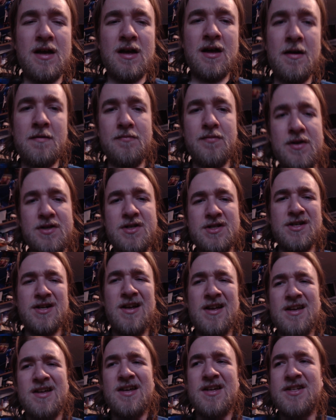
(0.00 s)
which
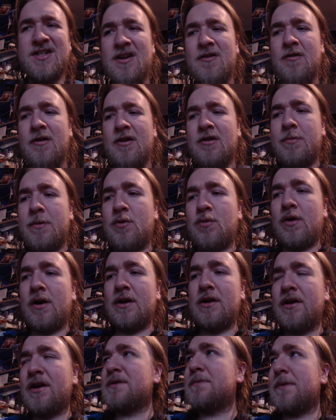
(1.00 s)
generally could be quite
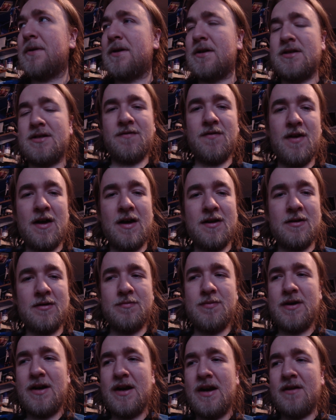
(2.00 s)
nice because if I had a
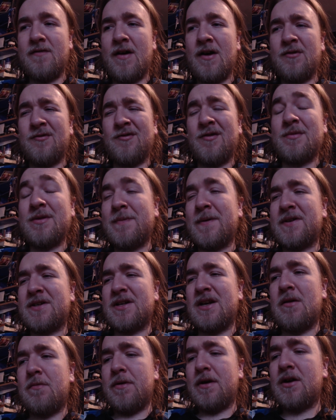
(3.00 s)
completely round rim,
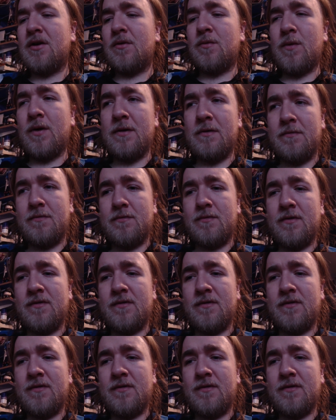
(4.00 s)
especially a bigger one, with the